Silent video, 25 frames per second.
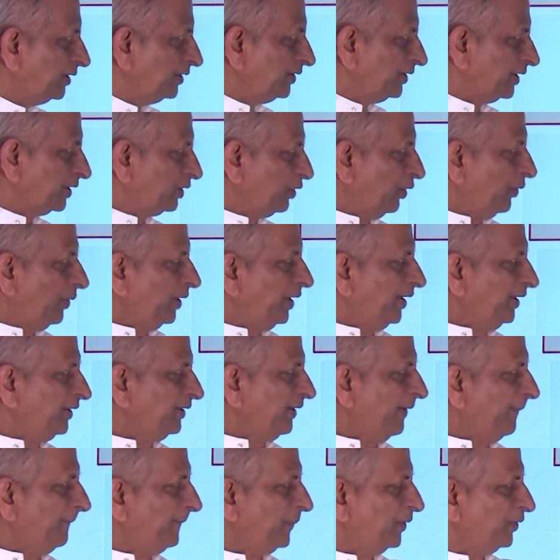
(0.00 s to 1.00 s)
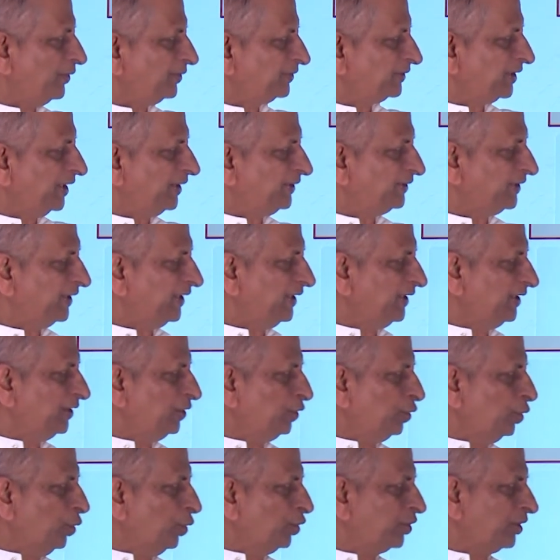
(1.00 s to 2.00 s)
the covalent compounds
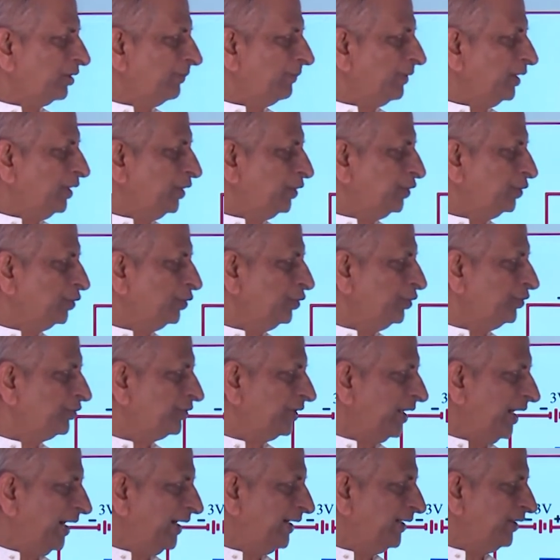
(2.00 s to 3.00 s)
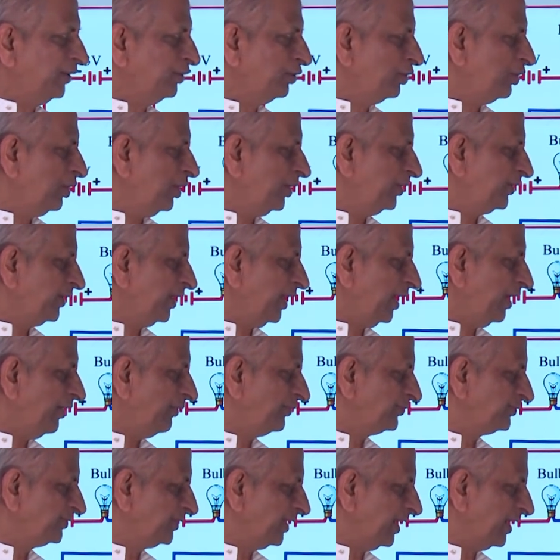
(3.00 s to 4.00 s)
contain neutral molecules and do not
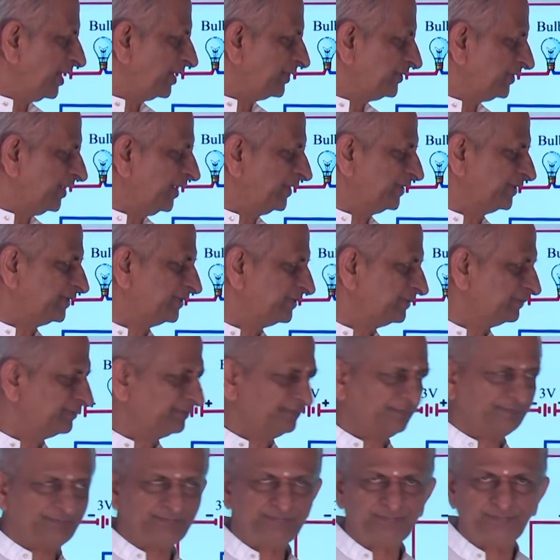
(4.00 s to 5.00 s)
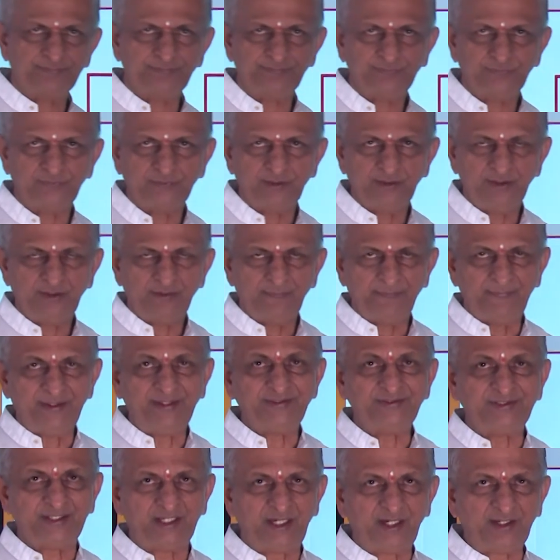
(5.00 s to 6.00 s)
have charges,
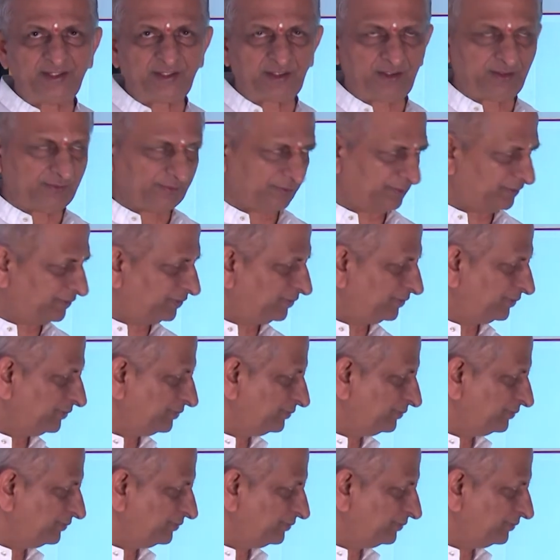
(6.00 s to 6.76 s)
means electrons,